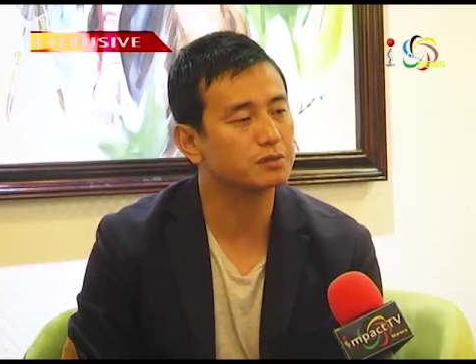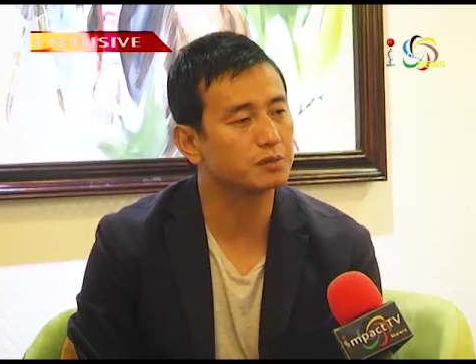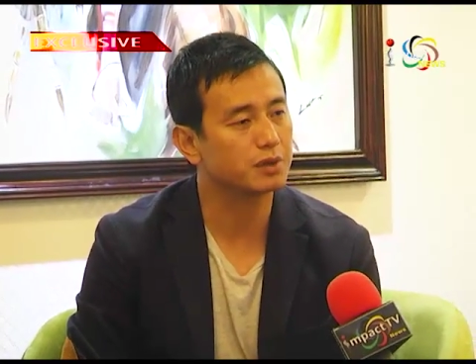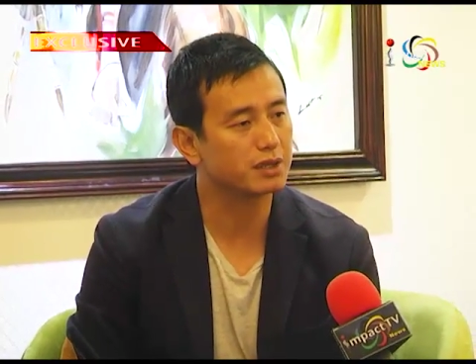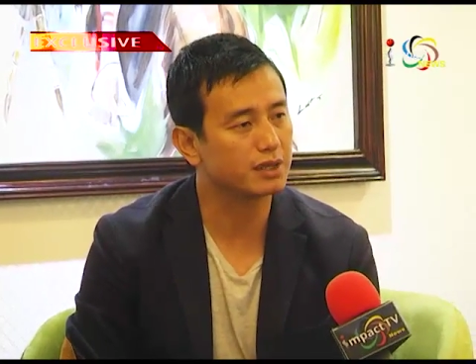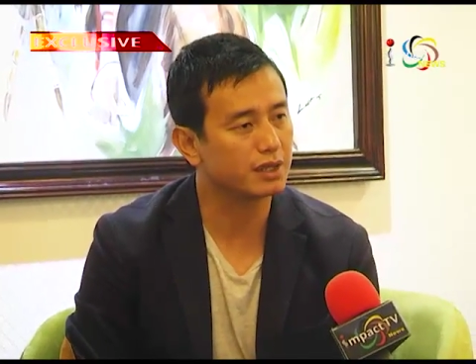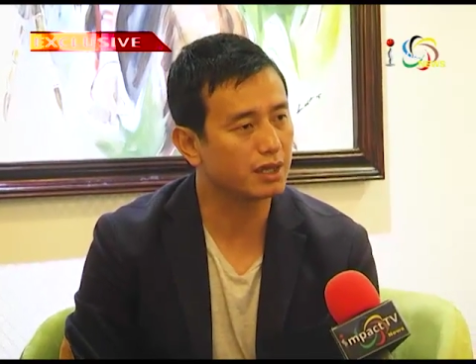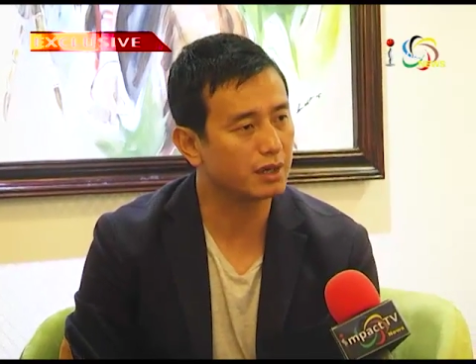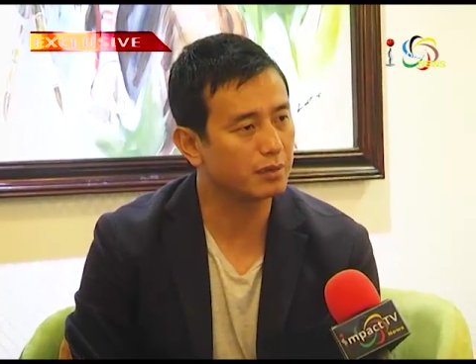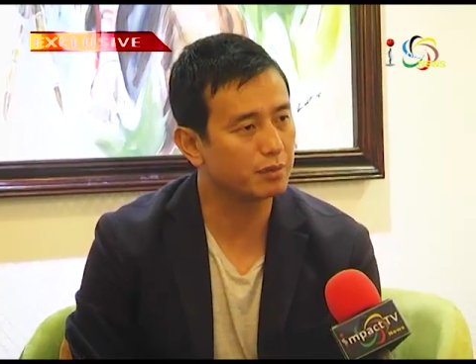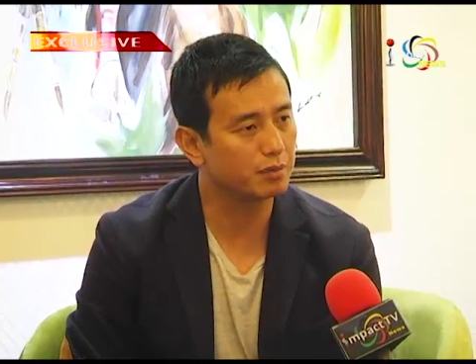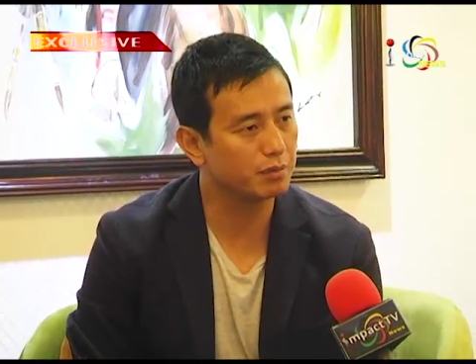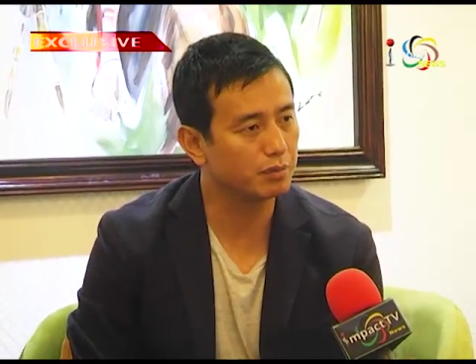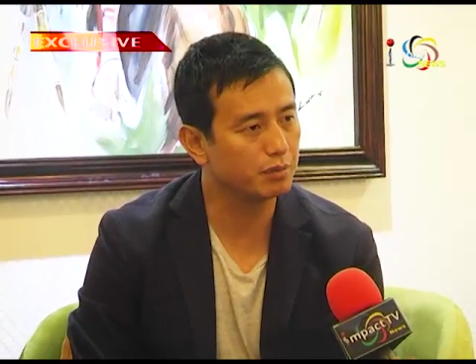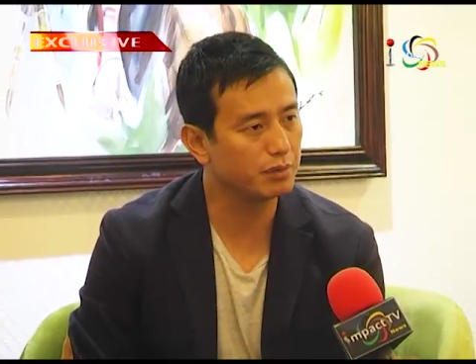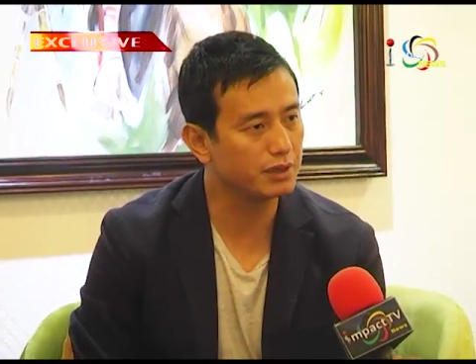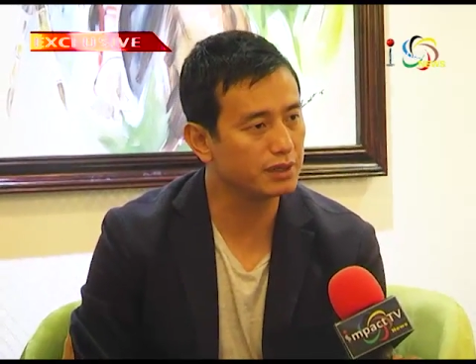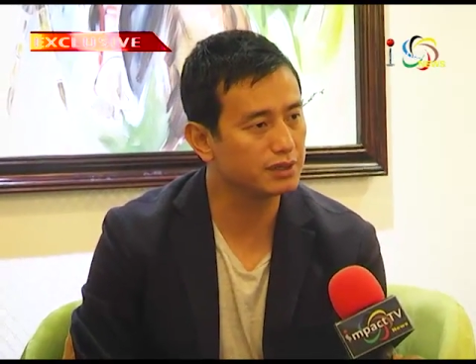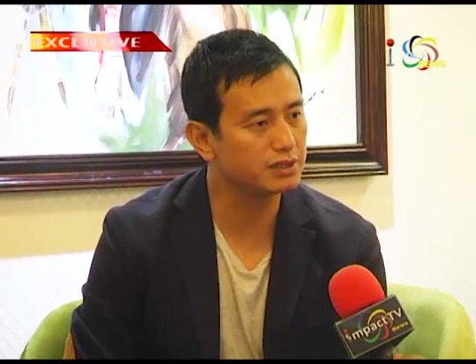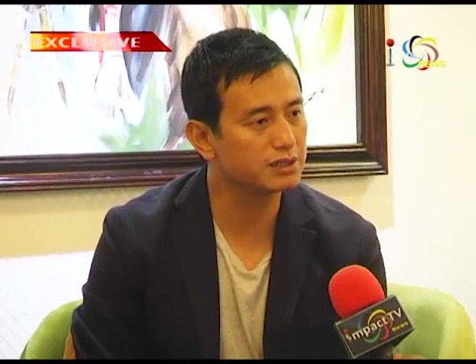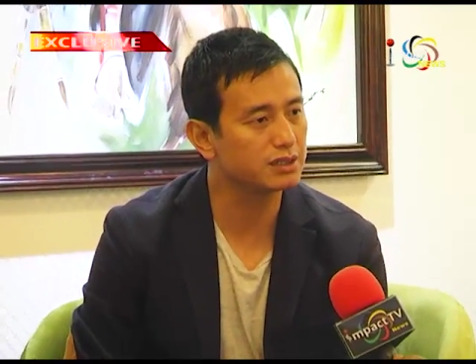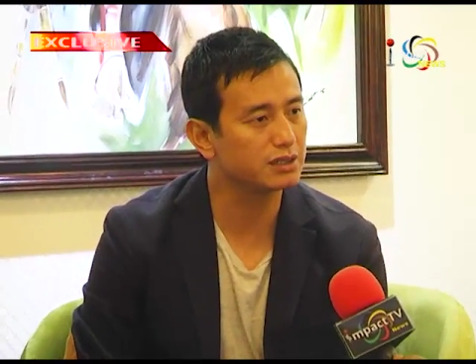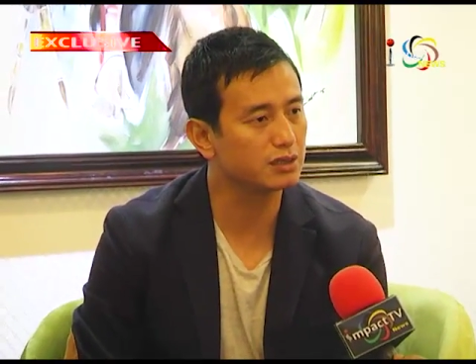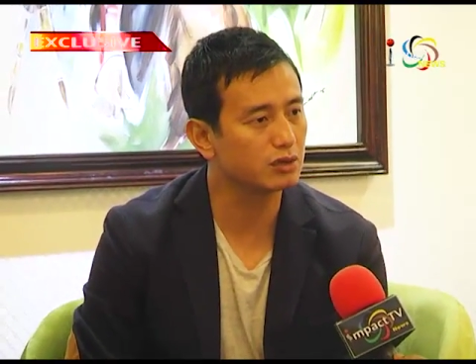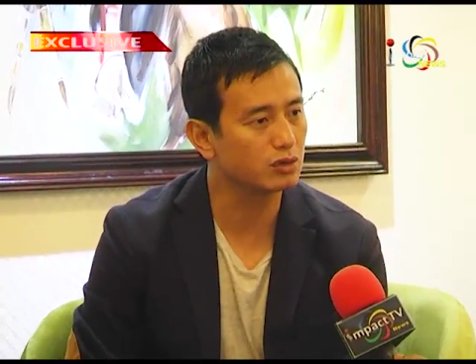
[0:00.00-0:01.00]
but they're
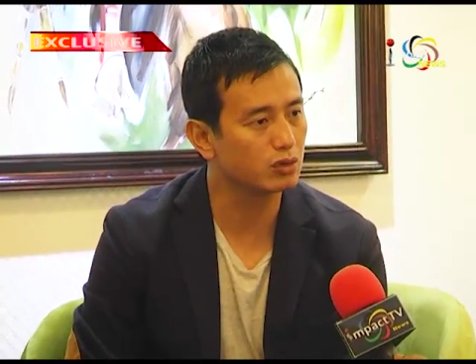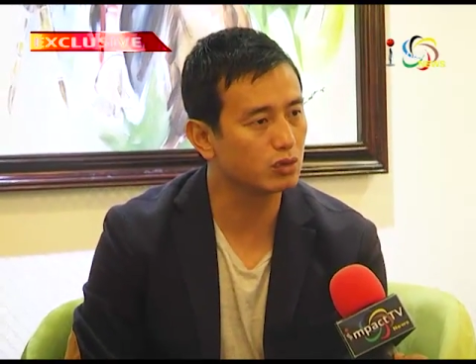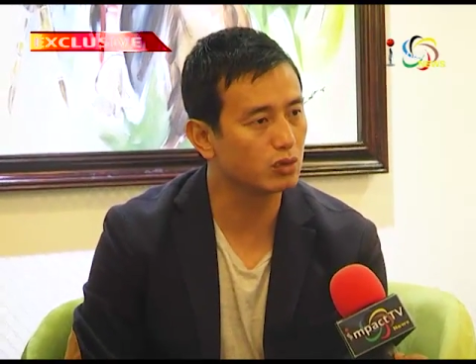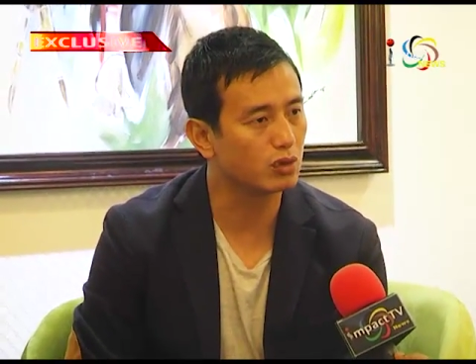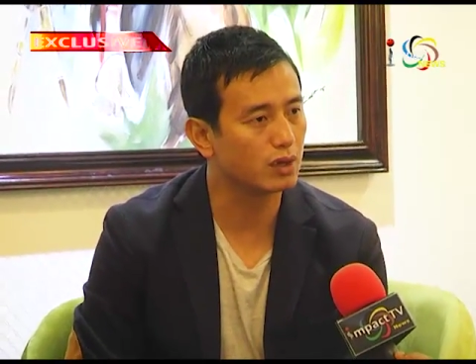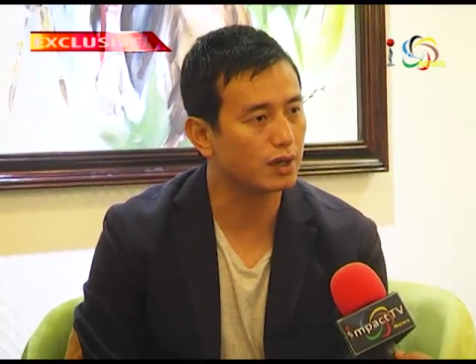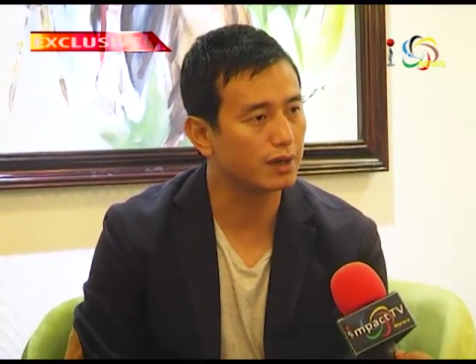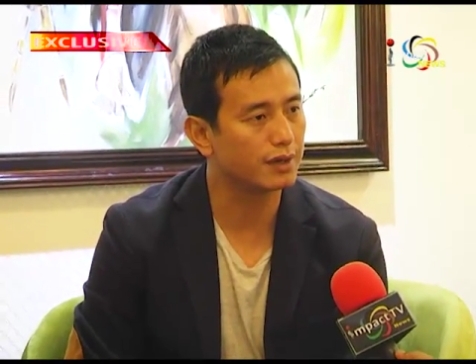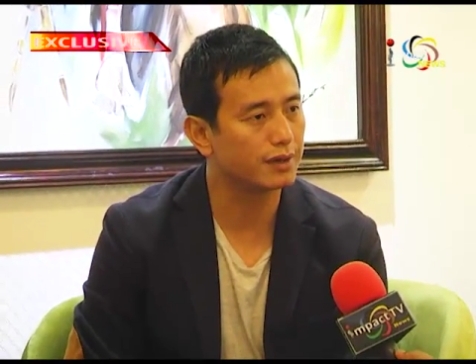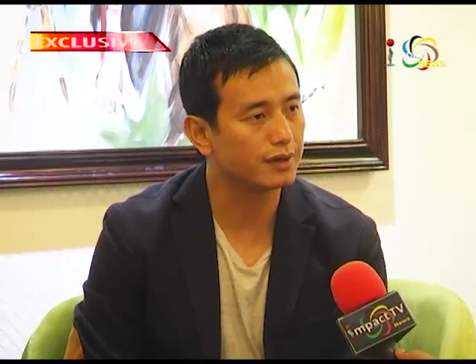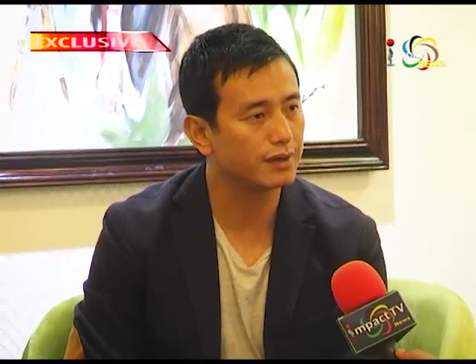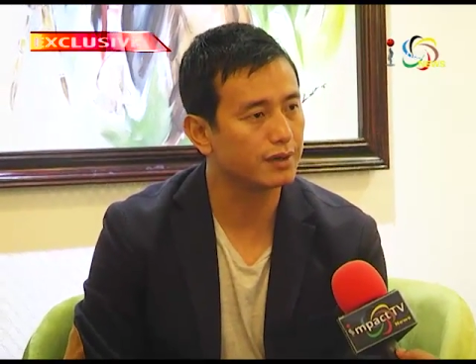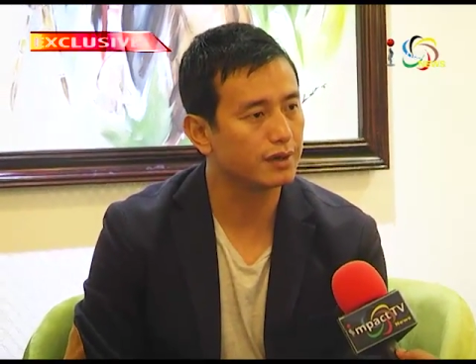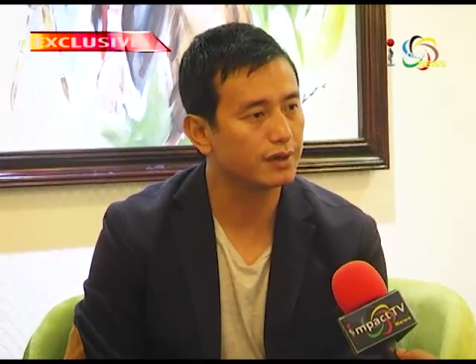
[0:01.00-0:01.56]
based in Goa.